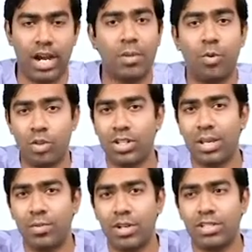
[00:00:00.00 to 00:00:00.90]
and
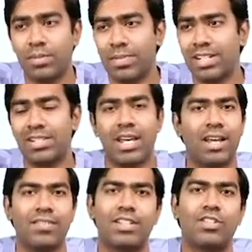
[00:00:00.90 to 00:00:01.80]
postural hypotension means they are
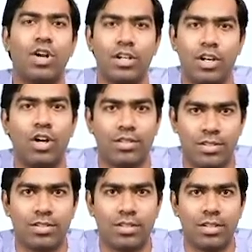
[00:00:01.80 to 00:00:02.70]
having salt
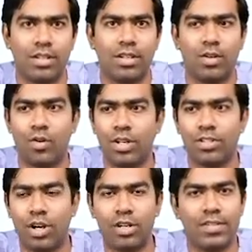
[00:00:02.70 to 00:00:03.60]
loss. Only
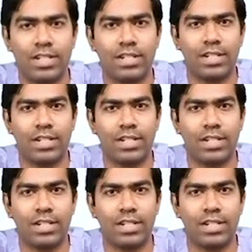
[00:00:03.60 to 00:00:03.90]
salt wasting